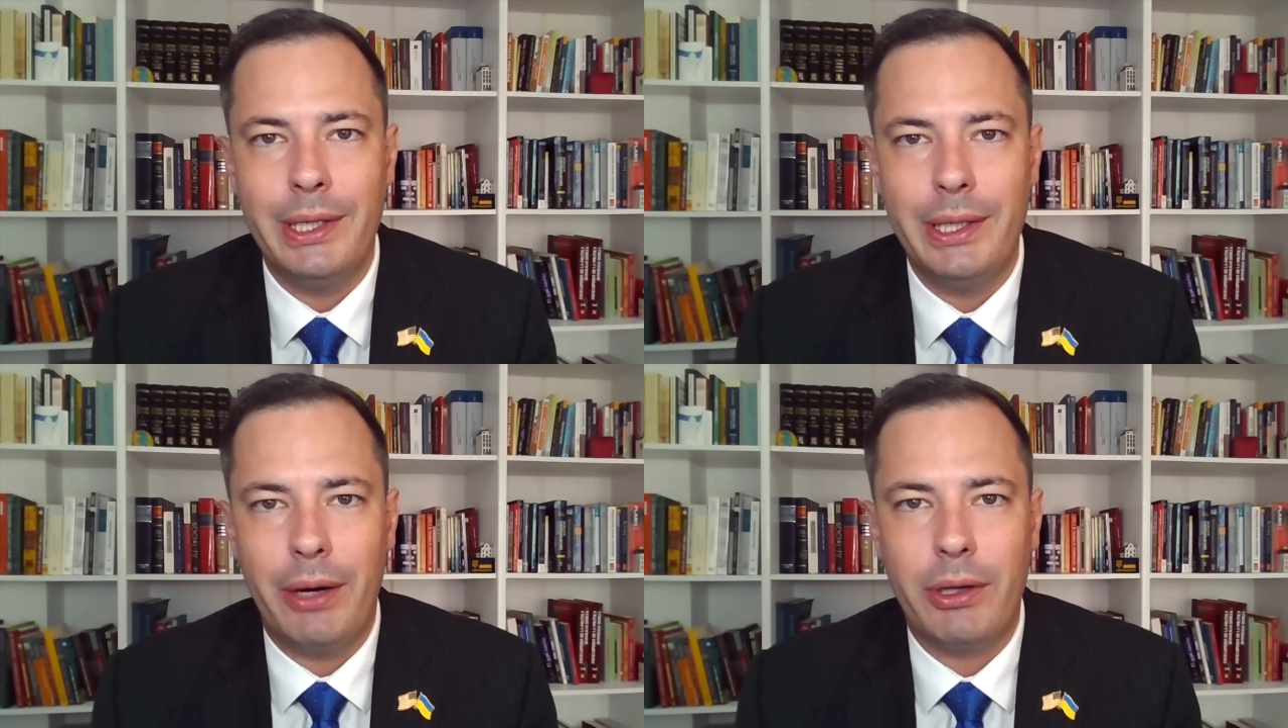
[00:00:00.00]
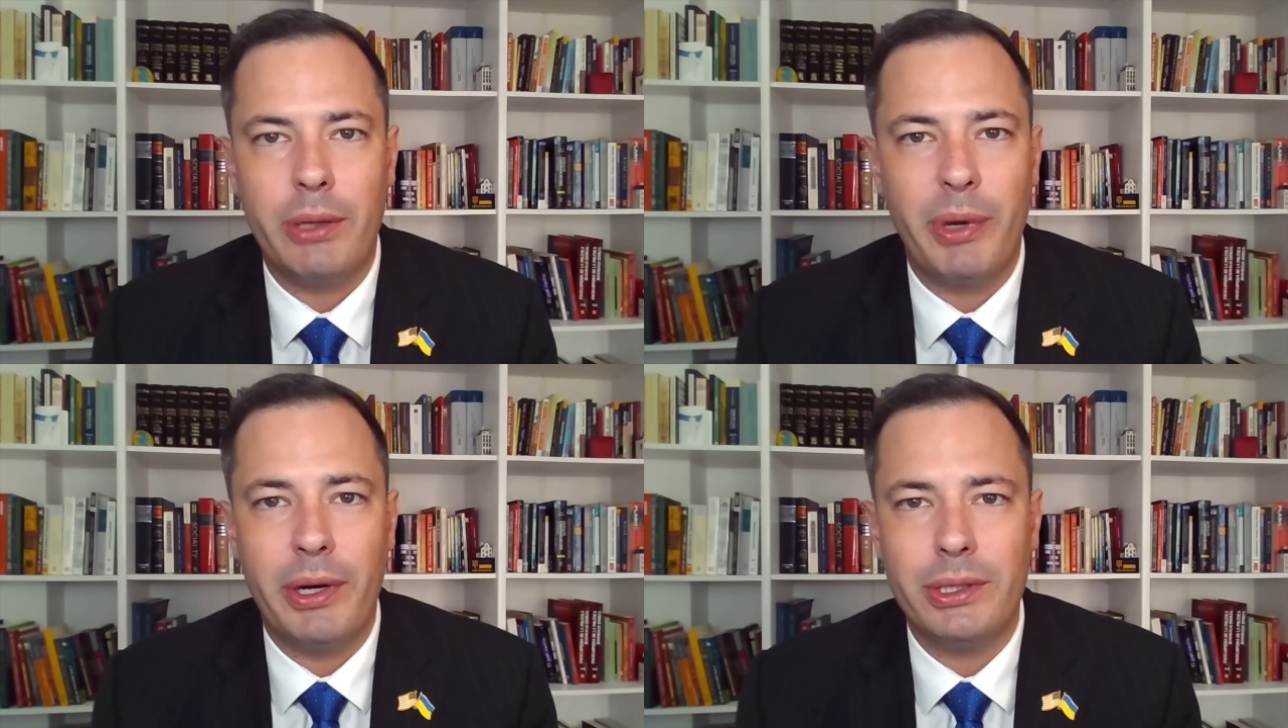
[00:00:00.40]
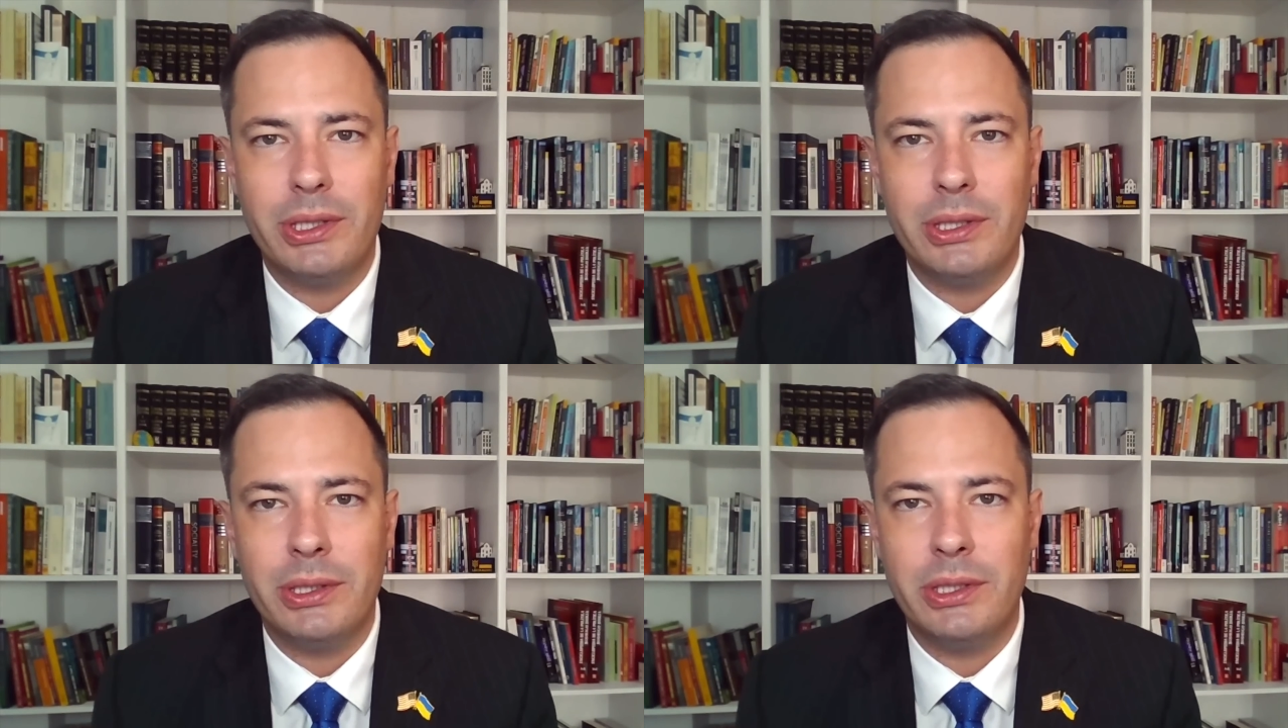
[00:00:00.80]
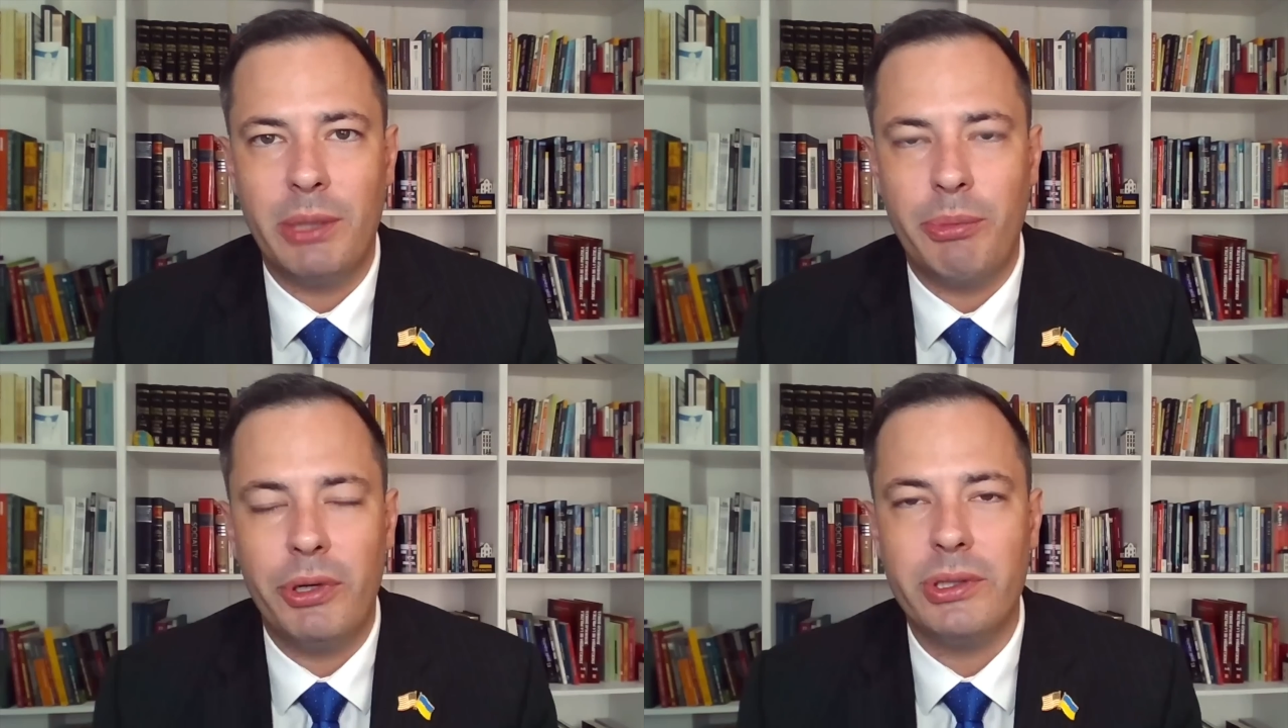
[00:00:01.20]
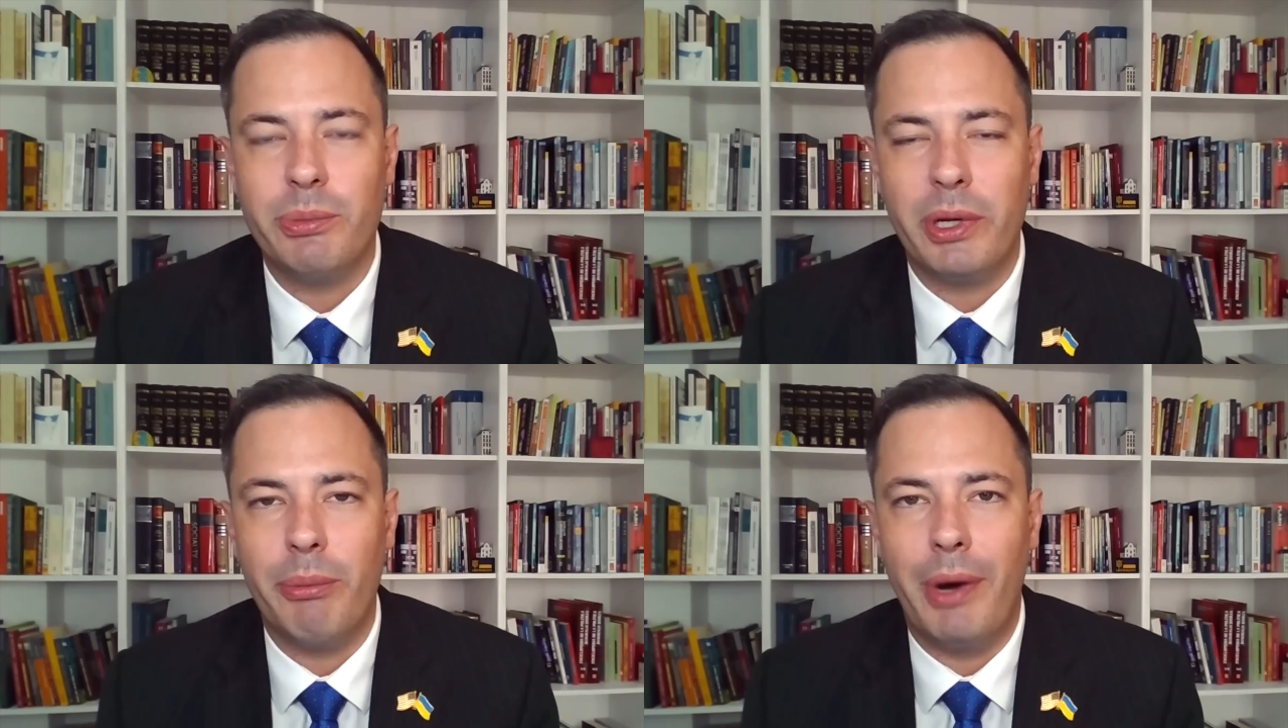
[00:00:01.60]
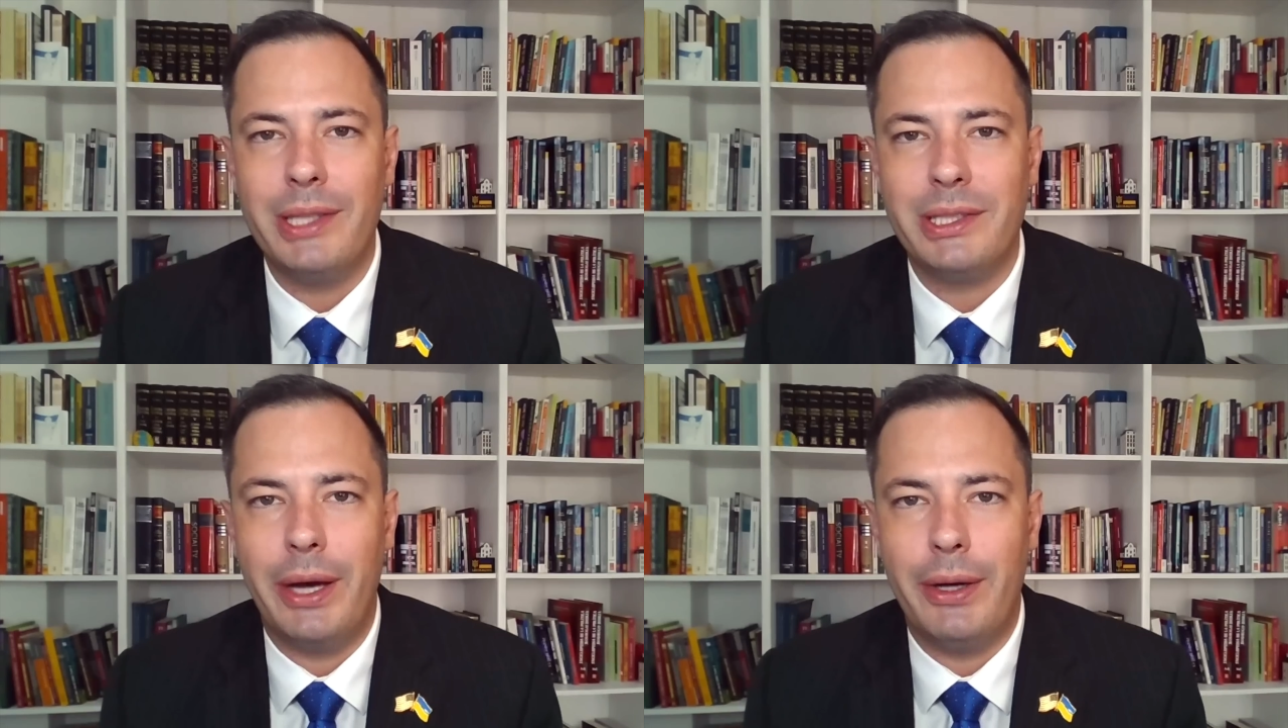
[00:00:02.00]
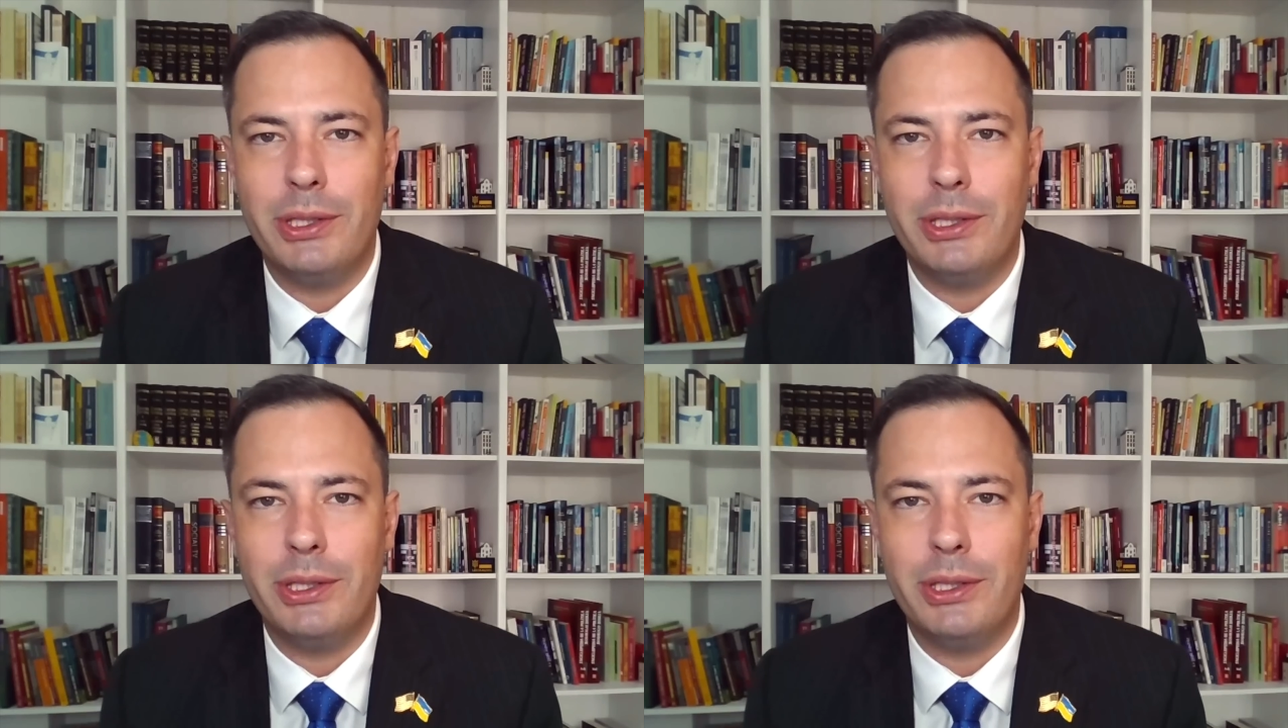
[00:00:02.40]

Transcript: Now, comparison, St. Petersburg and Moscow,